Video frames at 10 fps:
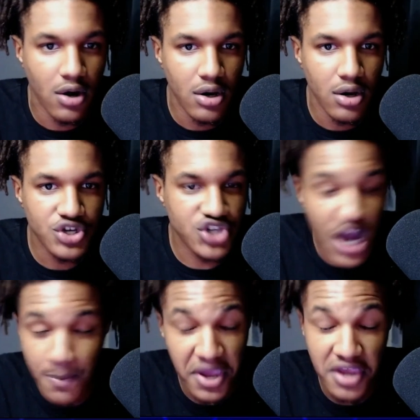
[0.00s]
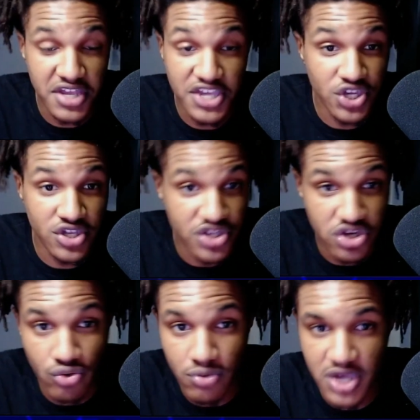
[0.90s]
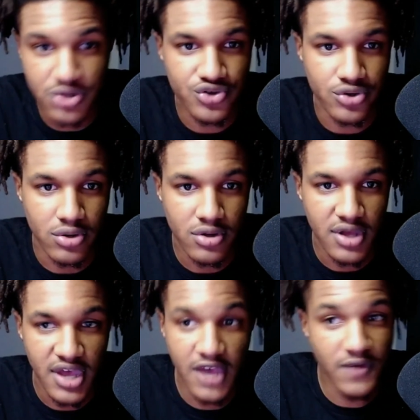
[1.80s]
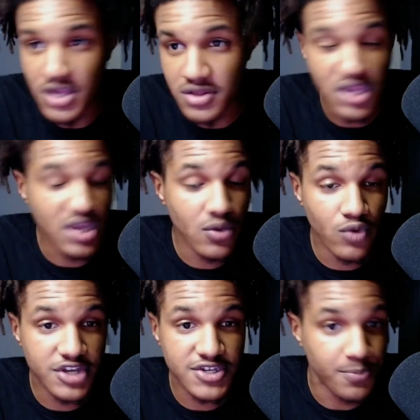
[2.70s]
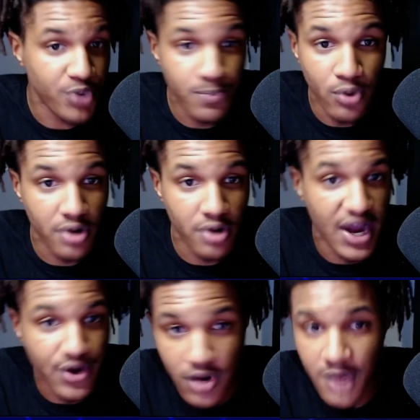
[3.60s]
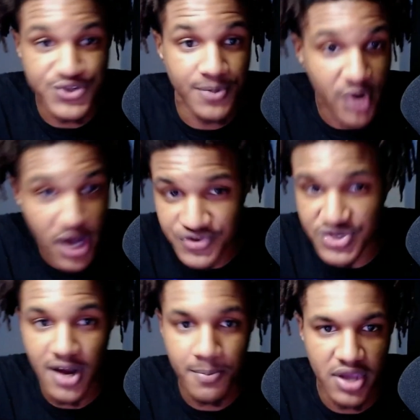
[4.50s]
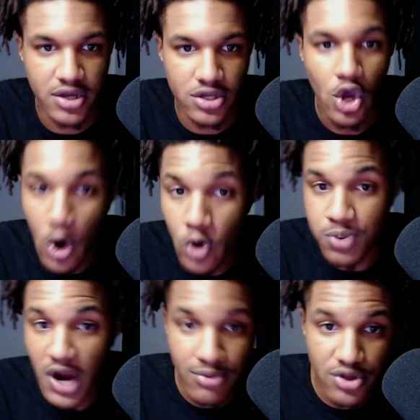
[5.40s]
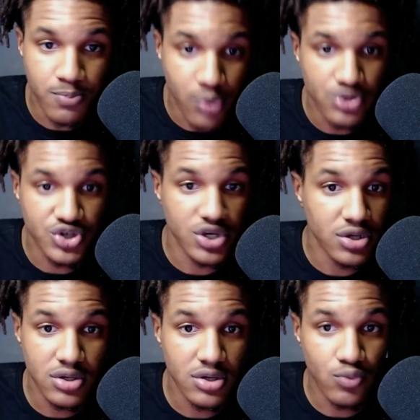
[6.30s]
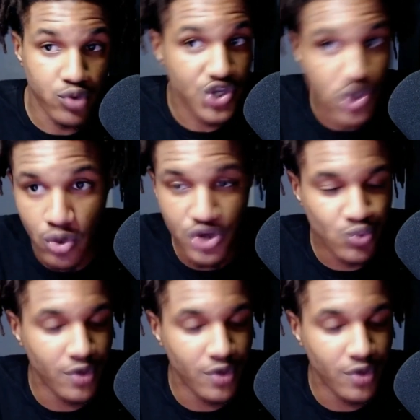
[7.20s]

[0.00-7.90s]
Sean Payton isn't the general manager. If anything, it was the people on the higher-ups above Sean Payton who probably approached Russell Wilson with